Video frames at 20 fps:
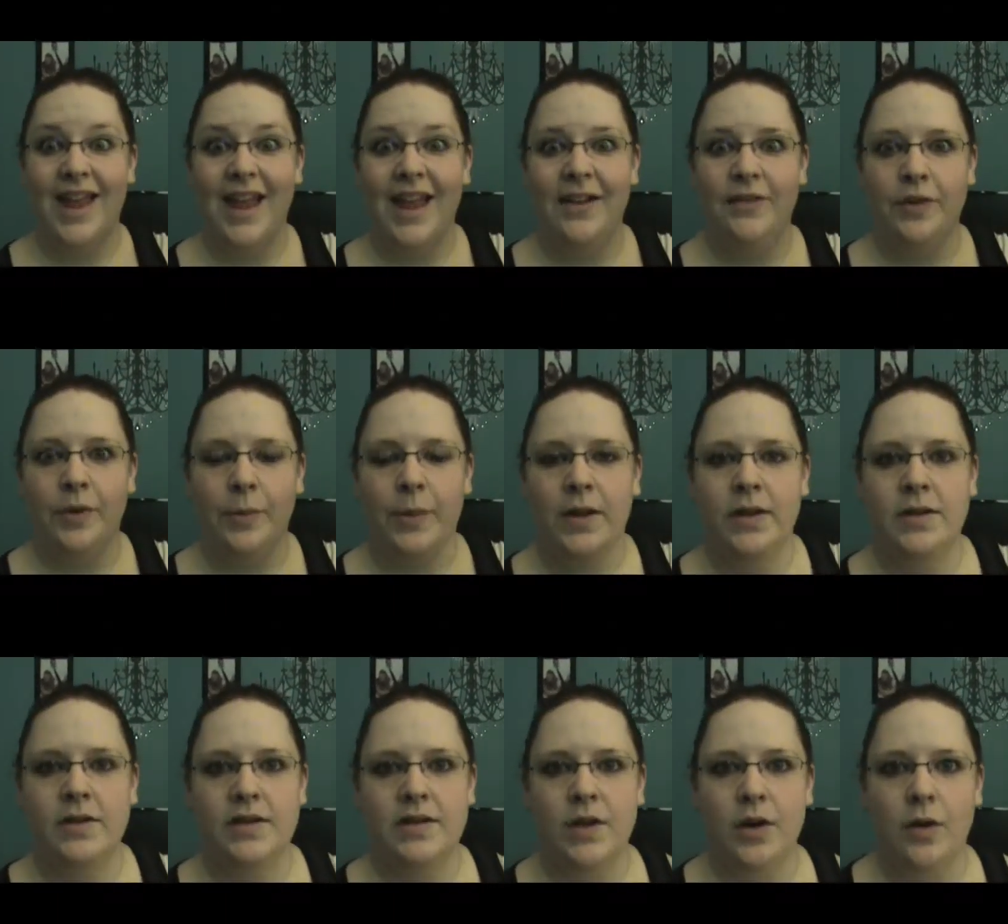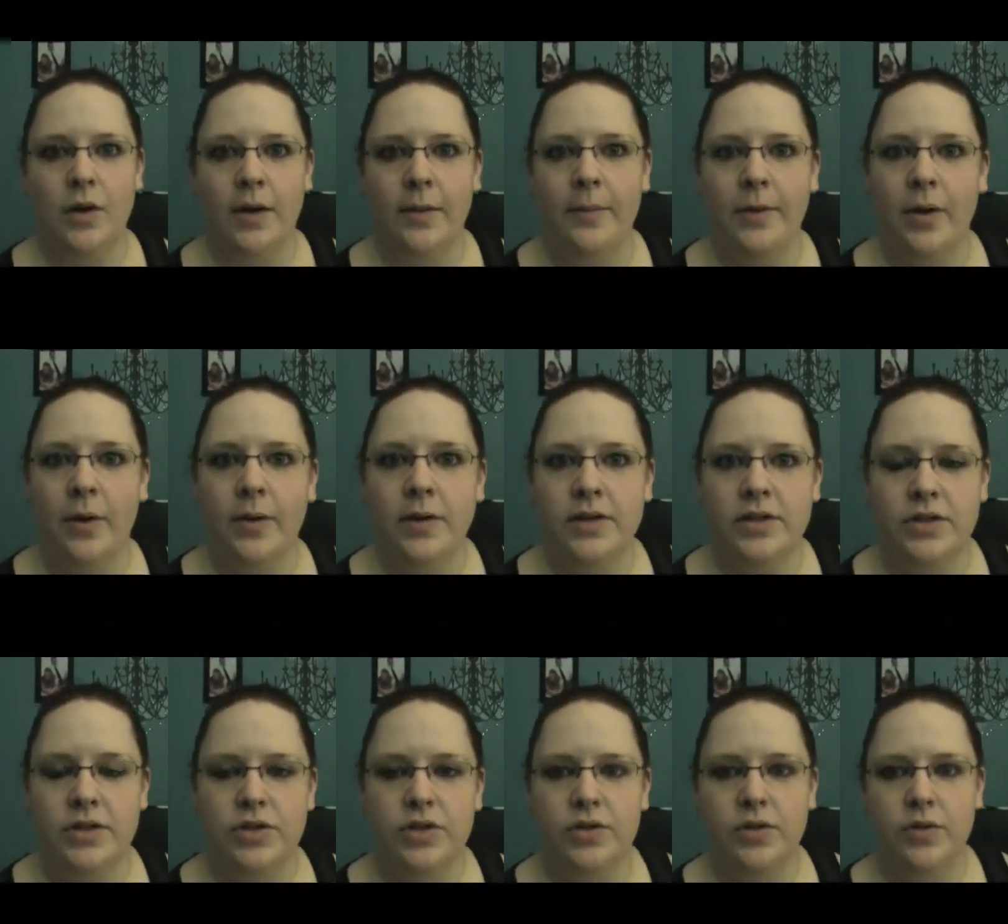Hey everyone, so I'm going
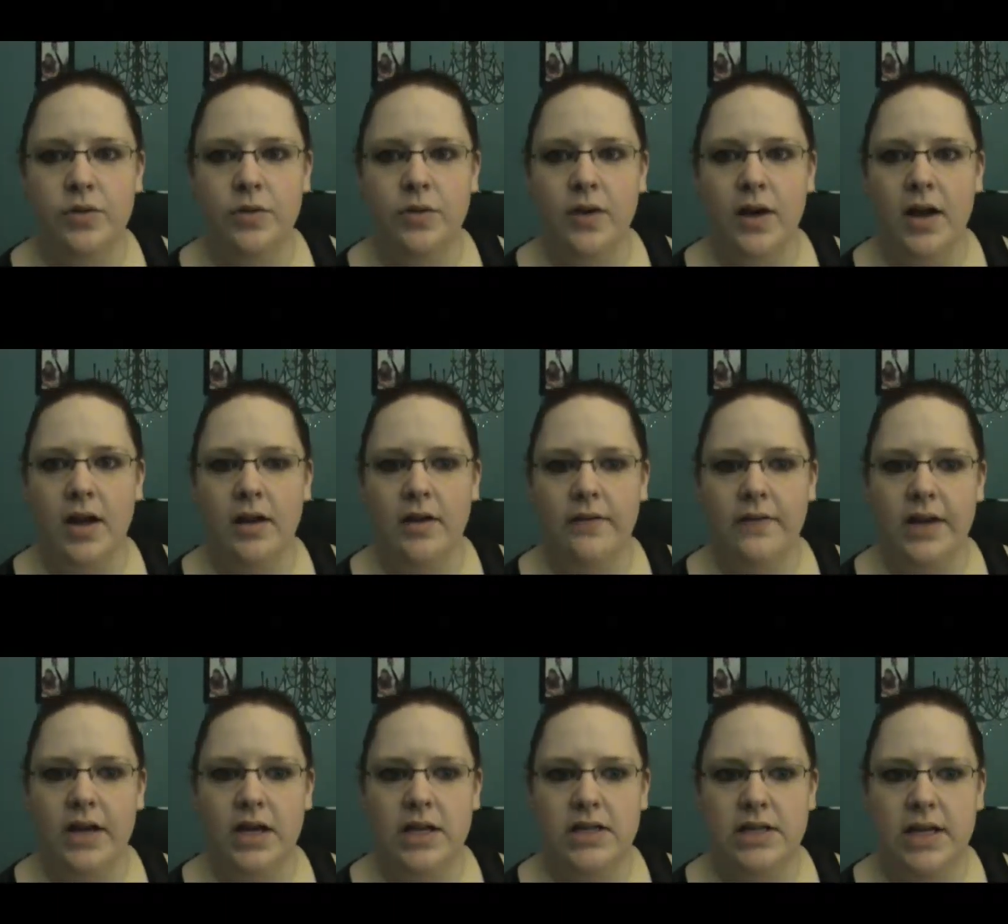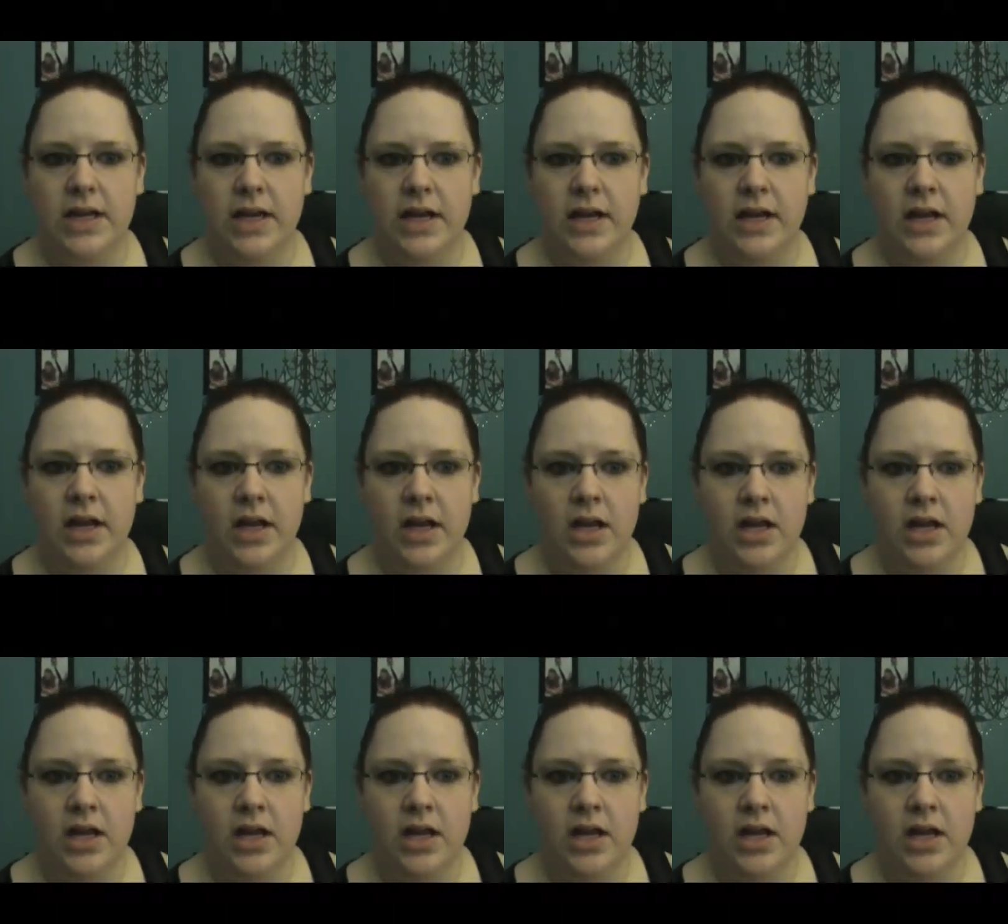to do uh, Veda Day